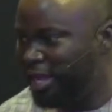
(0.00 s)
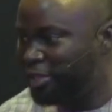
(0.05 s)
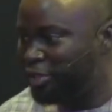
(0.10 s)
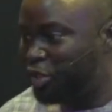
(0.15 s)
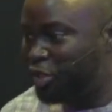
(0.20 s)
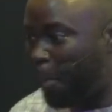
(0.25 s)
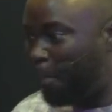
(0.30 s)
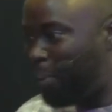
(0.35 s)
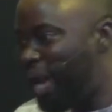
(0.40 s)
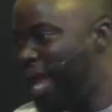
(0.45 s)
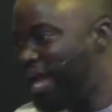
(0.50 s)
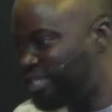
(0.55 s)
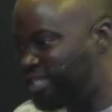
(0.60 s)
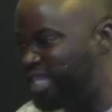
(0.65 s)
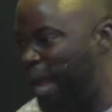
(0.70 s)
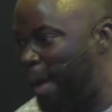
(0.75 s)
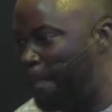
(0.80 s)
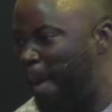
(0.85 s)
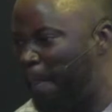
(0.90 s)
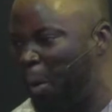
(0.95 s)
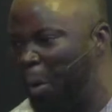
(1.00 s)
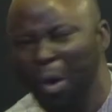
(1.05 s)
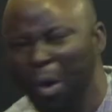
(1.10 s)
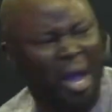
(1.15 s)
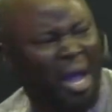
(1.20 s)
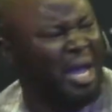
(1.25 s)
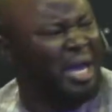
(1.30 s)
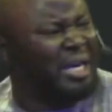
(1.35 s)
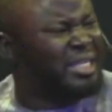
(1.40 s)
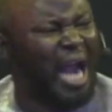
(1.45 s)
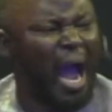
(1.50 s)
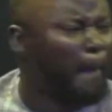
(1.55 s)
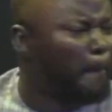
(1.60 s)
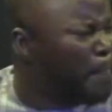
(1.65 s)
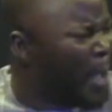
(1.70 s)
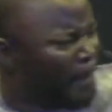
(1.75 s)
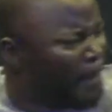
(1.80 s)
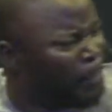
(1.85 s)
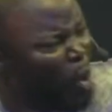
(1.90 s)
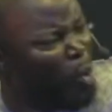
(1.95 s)
the people. The
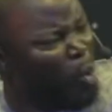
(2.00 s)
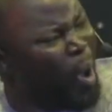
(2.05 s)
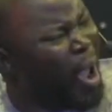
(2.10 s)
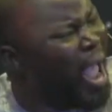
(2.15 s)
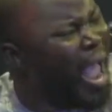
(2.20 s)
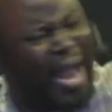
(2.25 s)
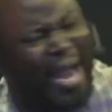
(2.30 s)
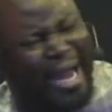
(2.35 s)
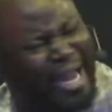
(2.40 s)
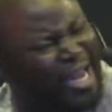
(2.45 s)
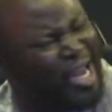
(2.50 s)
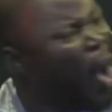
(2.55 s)
people were not